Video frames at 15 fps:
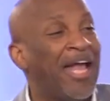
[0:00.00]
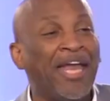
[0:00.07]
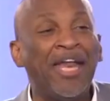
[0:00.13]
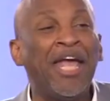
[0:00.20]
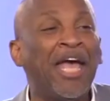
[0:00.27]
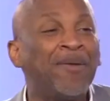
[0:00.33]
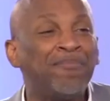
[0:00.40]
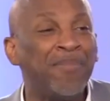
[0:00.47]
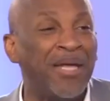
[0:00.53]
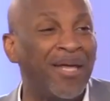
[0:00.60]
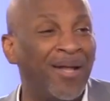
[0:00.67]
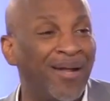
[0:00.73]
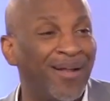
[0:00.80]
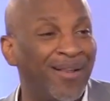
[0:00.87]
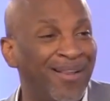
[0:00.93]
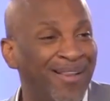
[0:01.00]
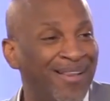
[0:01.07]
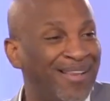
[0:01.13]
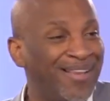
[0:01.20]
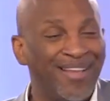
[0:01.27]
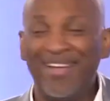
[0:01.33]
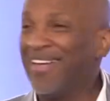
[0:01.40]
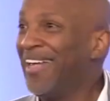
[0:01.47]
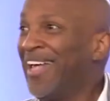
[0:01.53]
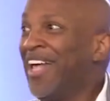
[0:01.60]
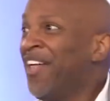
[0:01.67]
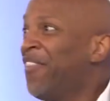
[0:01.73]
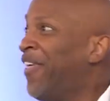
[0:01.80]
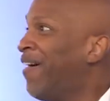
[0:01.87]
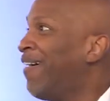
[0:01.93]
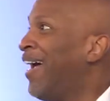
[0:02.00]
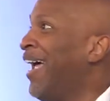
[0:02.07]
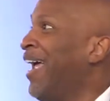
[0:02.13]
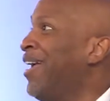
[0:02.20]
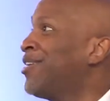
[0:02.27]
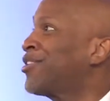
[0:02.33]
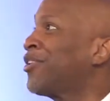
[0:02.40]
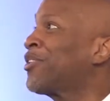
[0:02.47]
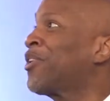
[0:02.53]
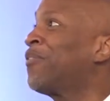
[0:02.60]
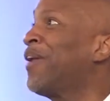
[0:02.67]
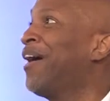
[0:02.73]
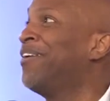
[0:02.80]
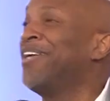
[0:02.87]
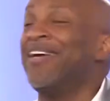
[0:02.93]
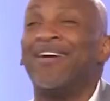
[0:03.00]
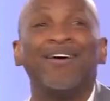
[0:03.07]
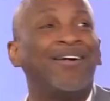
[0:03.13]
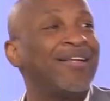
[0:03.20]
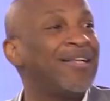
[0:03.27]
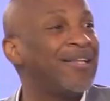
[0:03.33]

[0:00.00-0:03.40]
it hit me. There are angels around here.